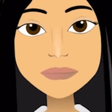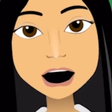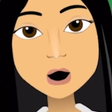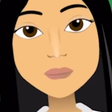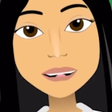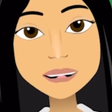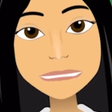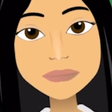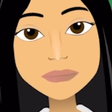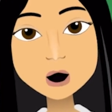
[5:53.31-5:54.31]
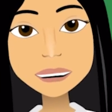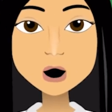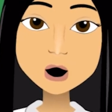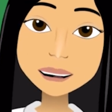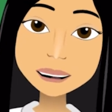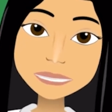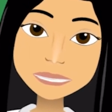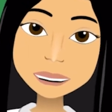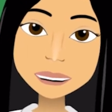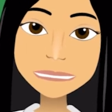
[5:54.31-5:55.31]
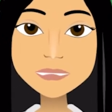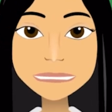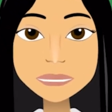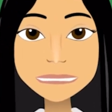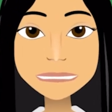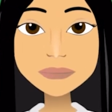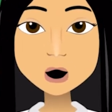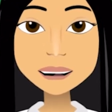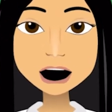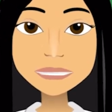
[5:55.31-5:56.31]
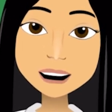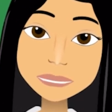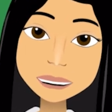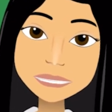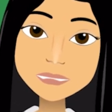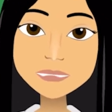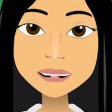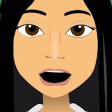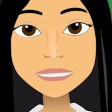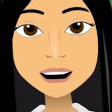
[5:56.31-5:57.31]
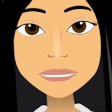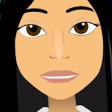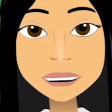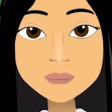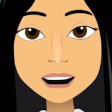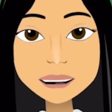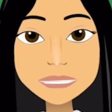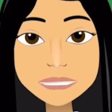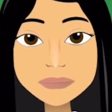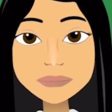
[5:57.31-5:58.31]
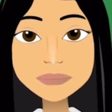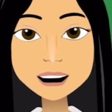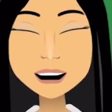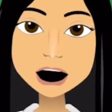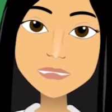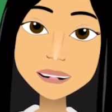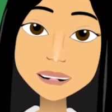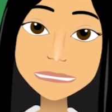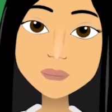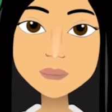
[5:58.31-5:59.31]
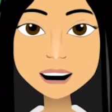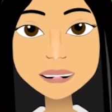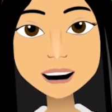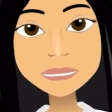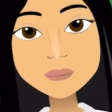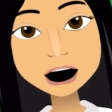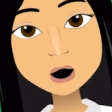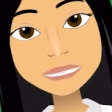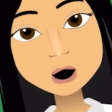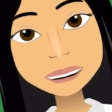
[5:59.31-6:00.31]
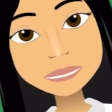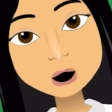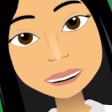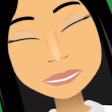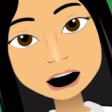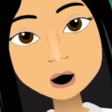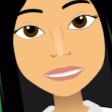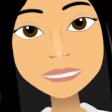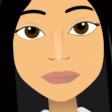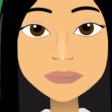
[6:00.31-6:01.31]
normally, when a word has a CVC or consonant-vowel-consonant pattern, the vowel in the middle is pronounced with a short sound.